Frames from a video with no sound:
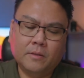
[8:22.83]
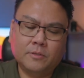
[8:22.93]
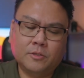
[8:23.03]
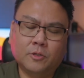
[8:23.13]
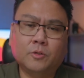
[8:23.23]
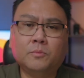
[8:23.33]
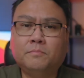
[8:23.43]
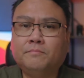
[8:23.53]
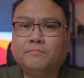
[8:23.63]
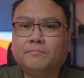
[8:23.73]

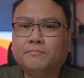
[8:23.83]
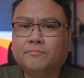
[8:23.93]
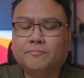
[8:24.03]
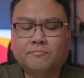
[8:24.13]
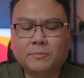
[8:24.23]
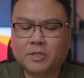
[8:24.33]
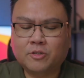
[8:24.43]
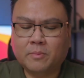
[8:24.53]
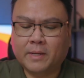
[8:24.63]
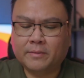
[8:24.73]
So not
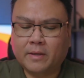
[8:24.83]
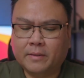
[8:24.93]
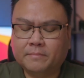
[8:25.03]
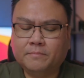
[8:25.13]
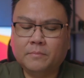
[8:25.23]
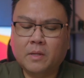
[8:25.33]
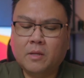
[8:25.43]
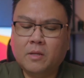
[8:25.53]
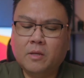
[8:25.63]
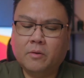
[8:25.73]
sure about that.
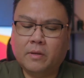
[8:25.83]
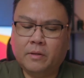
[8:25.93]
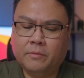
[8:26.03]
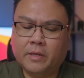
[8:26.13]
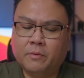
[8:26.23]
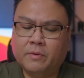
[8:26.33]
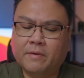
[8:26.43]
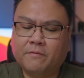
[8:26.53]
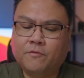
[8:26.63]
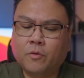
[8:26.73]
And again, we've got